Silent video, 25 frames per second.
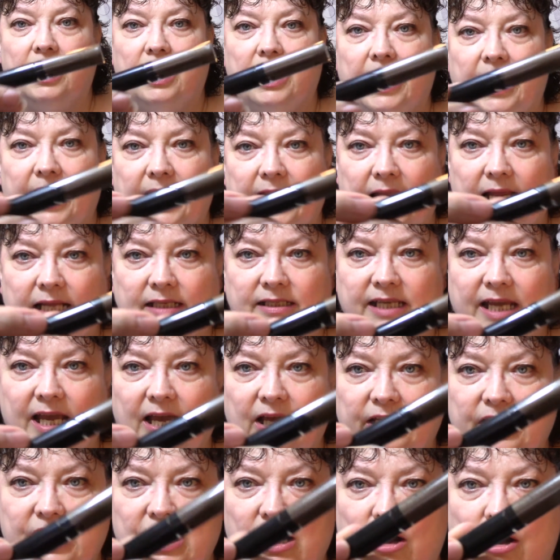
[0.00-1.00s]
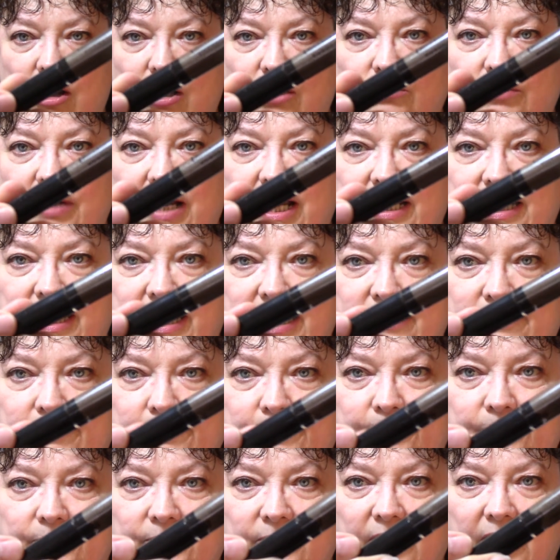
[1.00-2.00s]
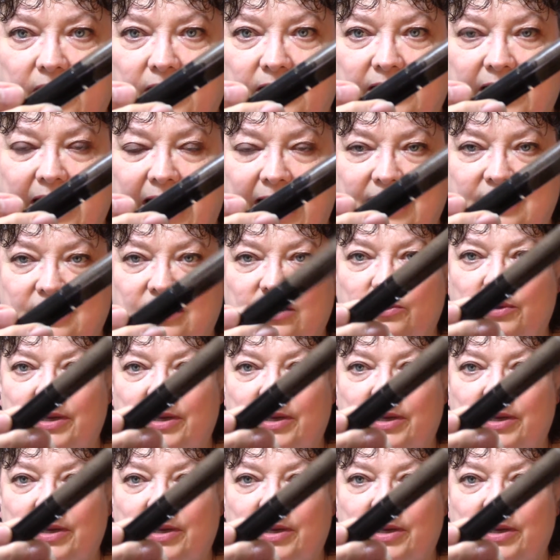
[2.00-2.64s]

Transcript: And I'll tell you already, last